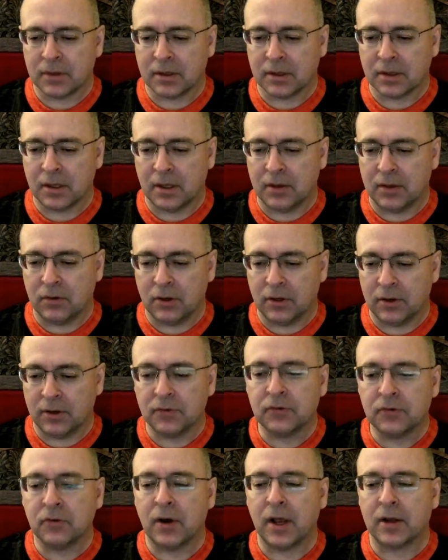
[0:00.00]
That's
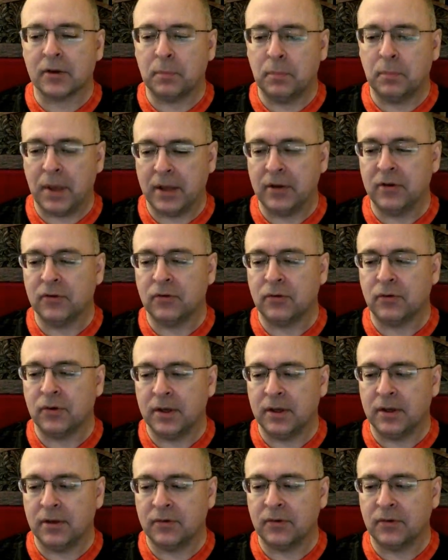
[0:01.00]
correct. Pedantry is a
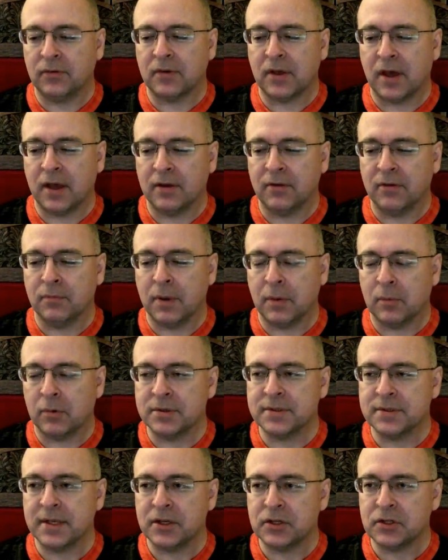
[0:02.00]
sign of
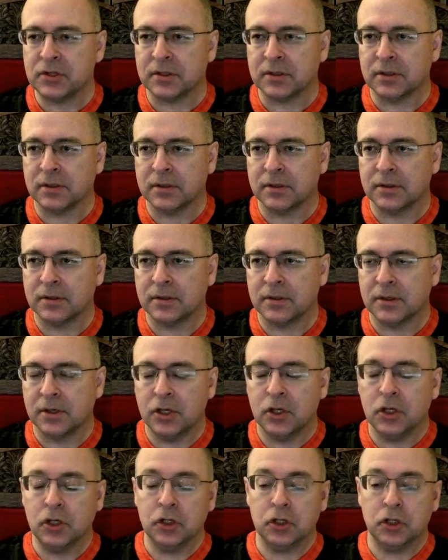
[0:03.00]
memorization.
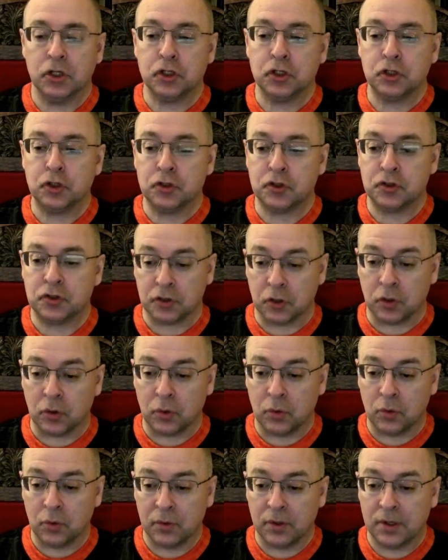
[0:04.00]
So
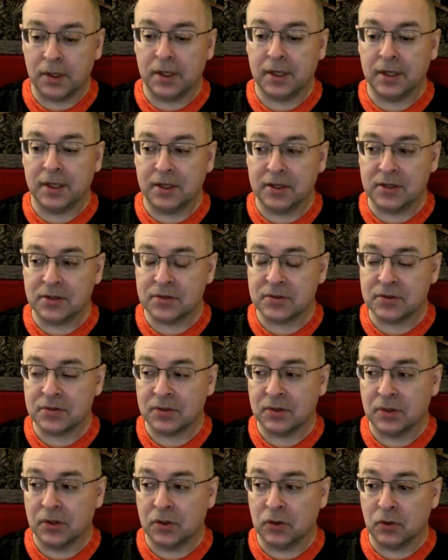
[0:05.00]
is
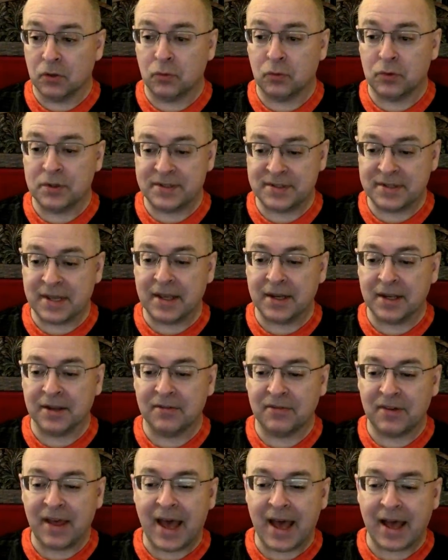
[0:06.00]
reciting
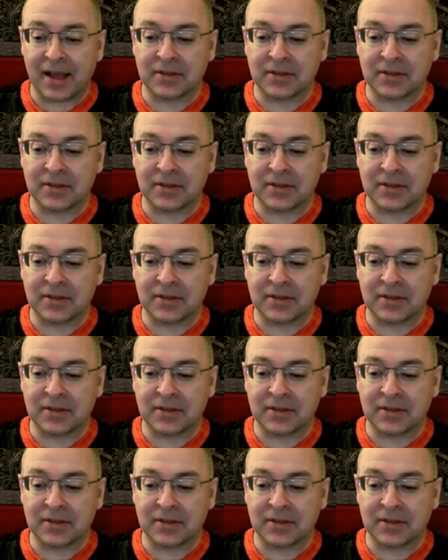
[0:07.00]
facts.